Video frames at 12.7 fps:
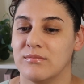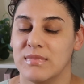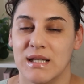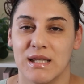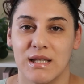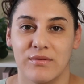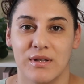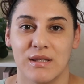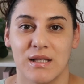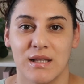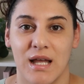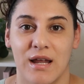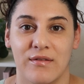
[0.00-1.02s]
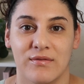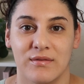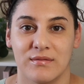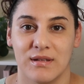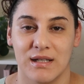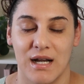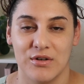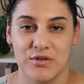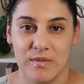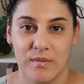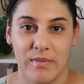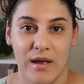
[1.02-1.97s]
be living the life that I
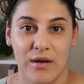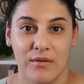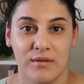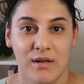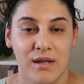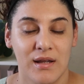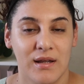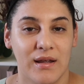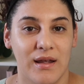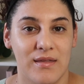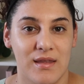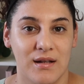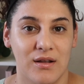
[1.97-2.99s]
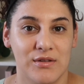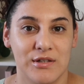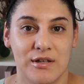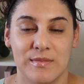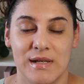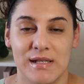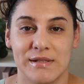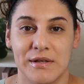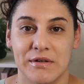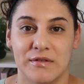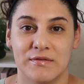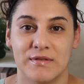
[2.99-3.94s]
dream about. And then I'll tell
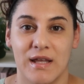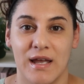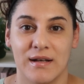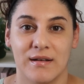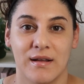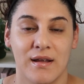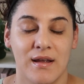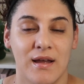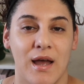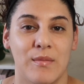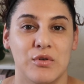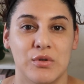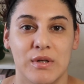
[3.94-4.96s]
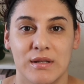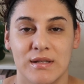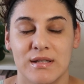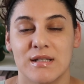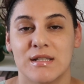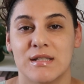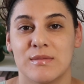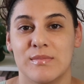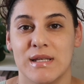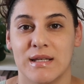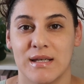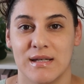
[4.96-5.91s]
myself that I'm doing this
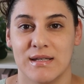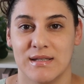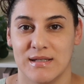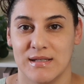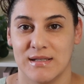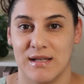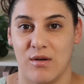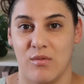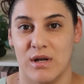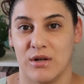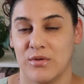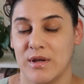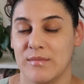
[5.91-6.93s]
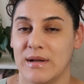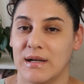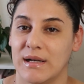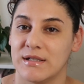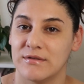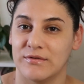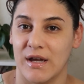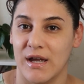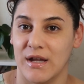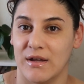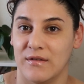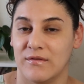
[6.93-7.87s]
because I want to quit my
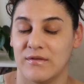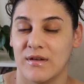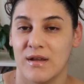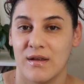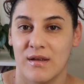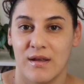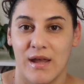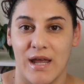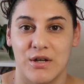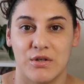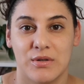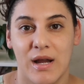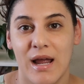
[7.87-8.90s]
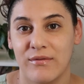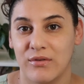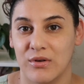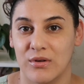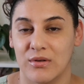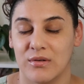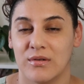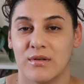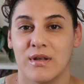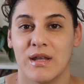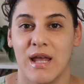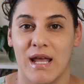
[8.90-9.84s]
9-to-5 and travel.
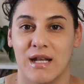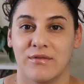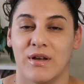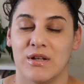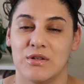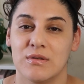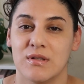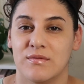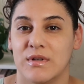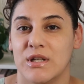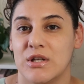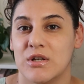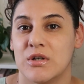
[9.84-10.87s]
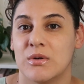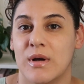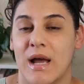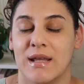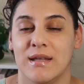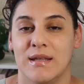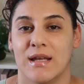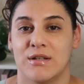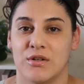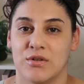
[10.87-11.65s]
And if I do this video, I get